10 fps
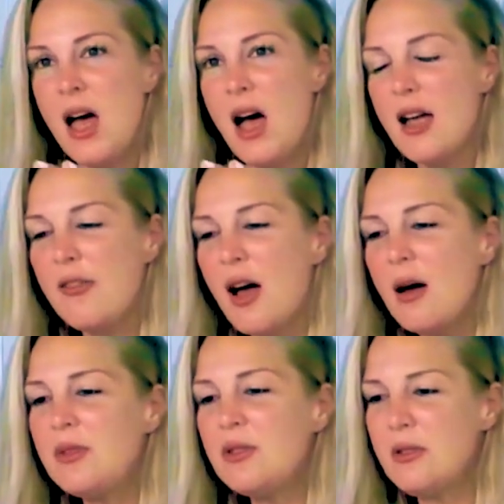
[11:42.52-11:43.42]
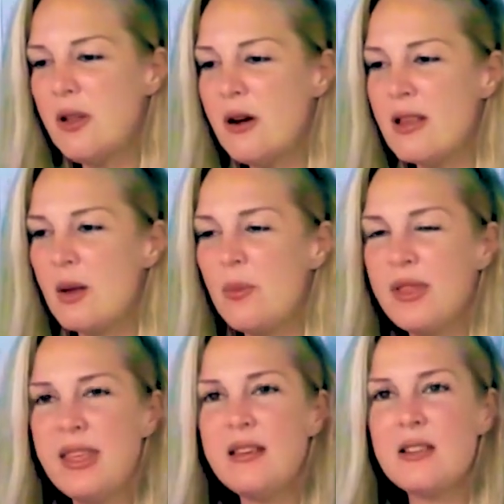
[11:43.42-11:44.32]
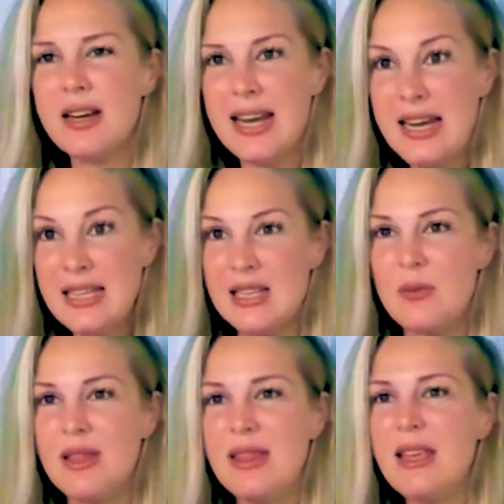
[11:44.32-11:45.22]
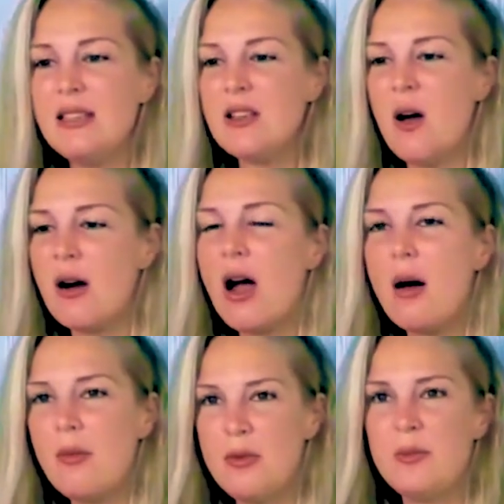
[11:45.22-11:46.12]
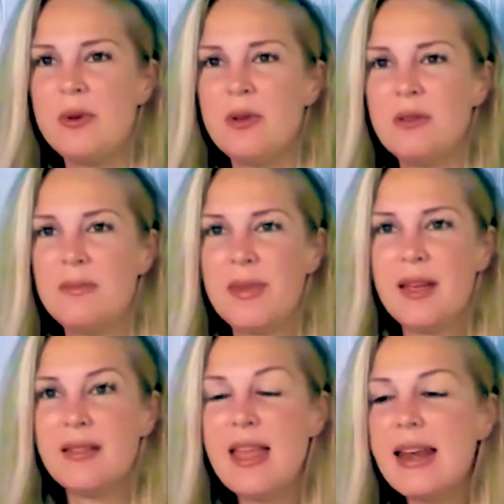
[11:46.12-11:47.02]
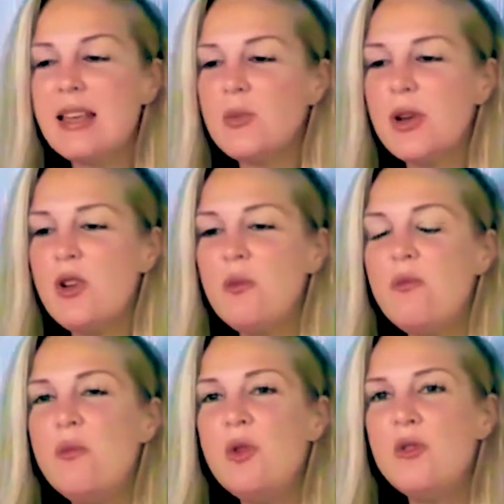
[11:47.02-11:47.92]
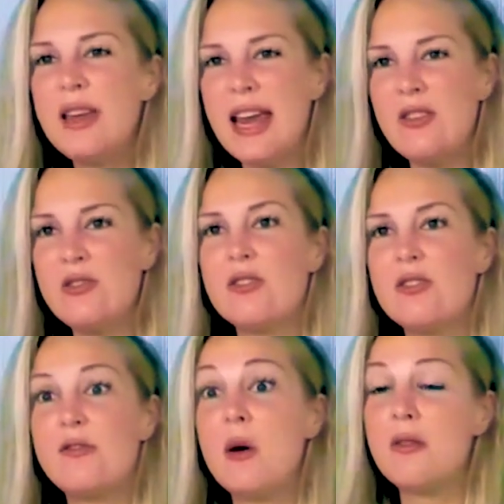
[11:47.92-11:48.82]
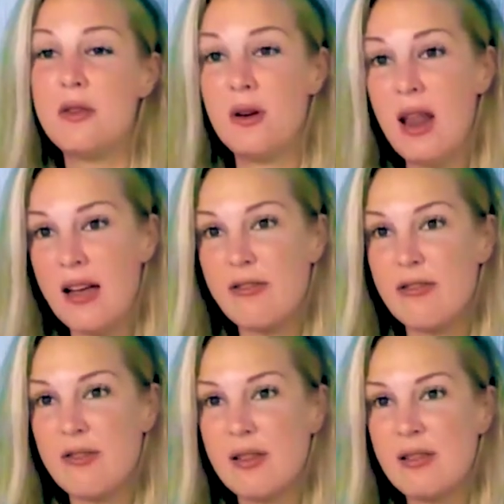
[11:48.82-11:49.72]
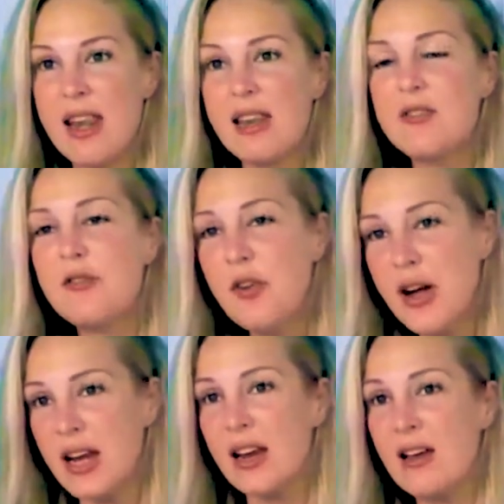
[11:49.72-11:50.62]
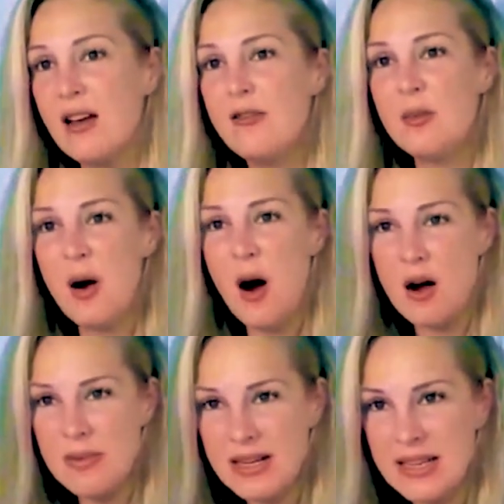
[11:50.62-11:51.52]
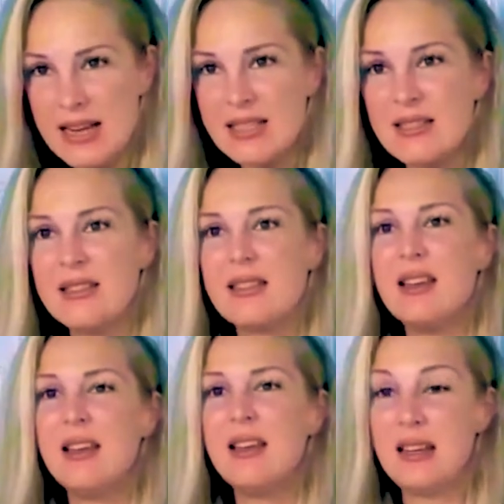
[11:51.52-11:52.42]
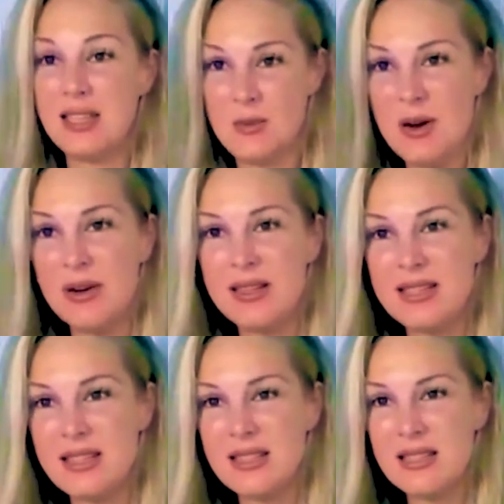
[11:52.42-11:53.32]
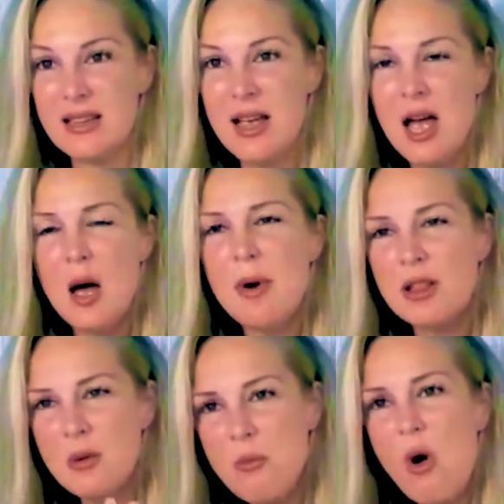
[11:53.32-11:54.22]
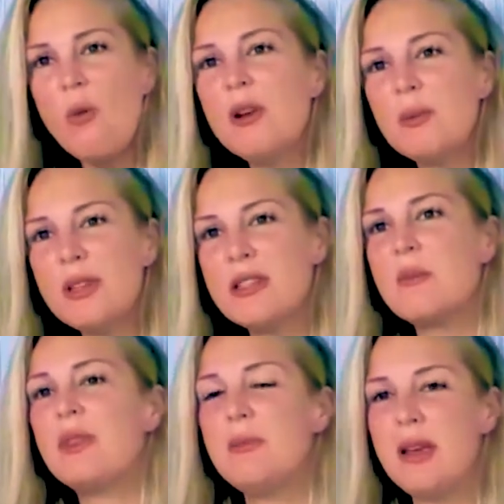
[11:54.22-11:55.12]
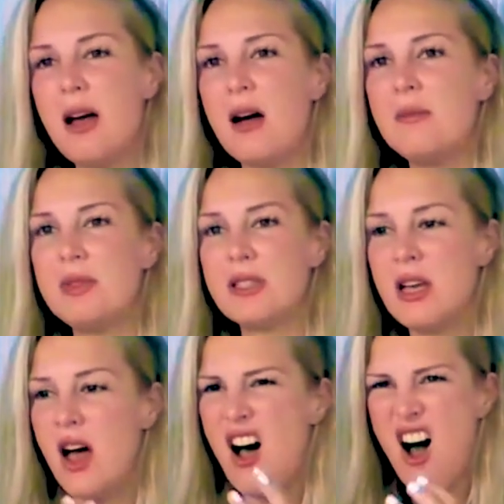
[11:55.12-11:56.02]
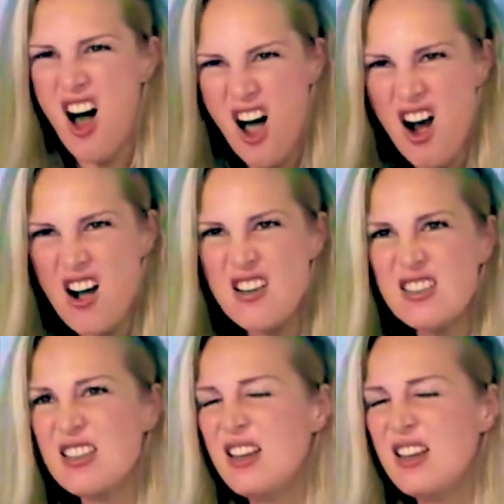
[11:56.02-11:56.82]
I've come to learn that when things are easy, when things are comfortable, that is when you're moving into the flow of your life. That is free from karmic lessons and experiences. But the moment when something becomes hard,